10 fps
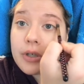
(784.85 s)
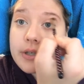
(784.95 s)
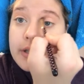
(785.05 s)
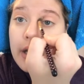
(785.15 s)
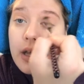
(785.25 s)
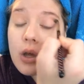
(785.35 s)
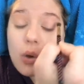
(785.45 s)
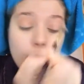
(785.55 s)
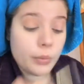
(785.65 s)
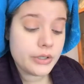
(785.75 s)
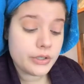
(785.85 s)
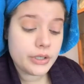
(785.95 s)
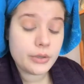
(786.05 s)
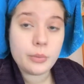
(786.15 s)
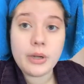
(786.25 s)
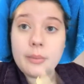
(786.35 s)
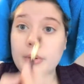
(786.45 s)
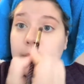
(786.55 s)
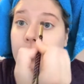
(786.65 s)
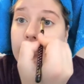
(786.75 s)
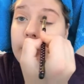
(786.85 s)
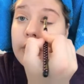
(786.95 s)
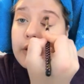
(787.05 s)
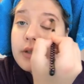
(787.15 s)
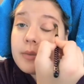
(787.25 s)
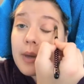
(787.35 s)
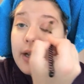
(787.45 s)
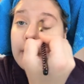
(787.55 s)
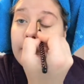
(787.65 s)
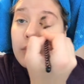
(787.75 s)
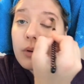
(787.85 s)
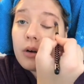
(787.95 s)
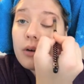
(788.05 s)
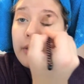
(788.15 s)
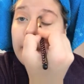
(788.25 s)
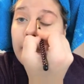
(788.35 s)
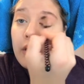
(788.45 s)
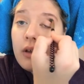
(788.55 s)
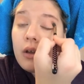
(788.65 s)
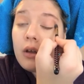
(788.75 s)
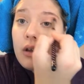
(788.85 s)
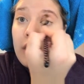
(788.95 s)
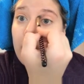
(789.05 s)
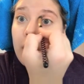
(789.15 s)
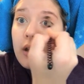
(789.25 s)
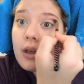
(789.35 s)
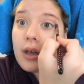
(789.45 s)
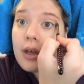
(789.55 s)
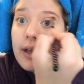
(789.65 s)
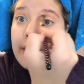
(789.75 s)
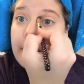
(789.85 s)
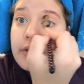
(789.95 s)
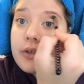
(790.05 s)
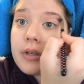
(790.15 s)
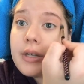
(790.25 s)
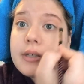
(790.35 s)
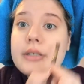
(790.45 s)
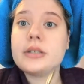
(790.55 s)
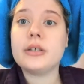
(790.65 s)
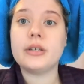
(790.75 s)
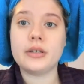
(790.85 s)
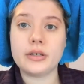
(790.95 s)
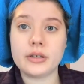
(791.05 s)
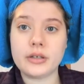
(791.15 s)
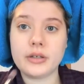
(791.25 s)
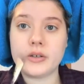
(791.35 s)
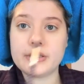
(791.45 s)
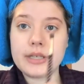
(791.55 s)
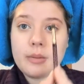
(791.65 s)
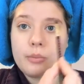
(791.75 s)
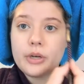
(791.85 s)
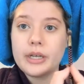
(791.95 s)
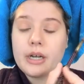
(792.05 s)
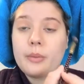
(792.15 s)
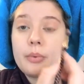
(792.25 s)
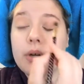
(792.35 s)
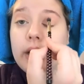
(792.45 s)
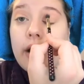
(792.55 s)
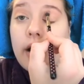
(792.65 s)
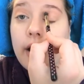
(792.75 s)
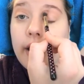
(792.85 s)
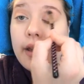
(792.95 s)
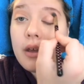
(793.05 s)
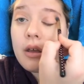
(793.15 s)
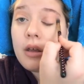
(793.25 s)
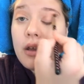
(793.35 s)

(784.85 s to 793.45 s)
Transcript: just windshield wiper motions back and forth. And it's just, you can see I'm bringing it up pretty high.